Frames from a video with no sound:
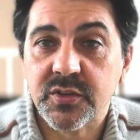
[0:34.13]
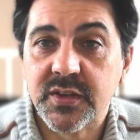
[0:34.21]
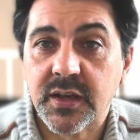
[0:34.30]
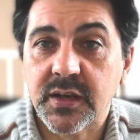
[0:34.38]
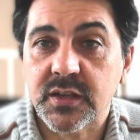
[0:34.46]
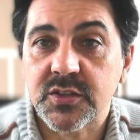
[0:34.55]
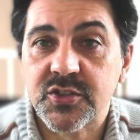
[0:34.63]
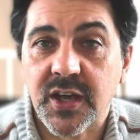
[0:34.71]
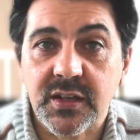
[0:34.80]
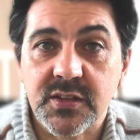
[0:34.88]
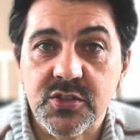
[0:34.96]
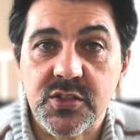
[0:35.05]
technical
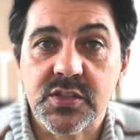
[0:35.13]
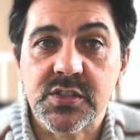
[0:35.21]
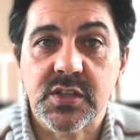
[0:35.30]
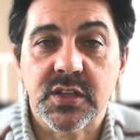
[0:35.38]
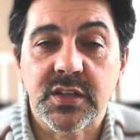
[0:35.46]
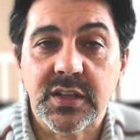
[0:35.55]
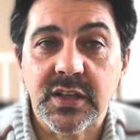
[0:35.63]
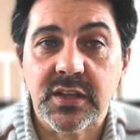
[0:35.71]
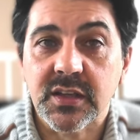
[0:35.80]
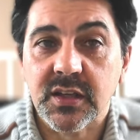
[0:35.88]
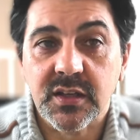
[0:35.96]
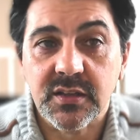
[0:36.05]
challenges
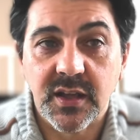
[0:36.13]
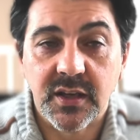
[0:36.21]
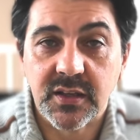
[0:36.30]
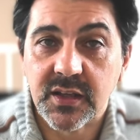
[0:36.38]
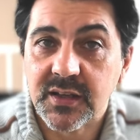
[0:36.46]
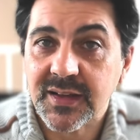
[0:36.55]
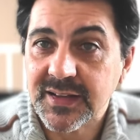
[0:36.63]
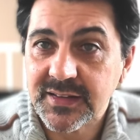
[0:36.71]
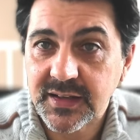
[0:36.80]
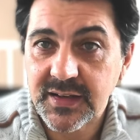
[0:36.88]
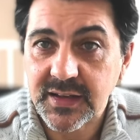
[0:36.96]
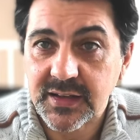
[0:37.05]
in conducting
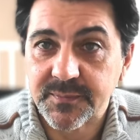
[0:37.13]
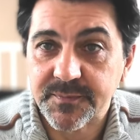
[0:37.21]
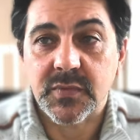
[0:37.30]
technique.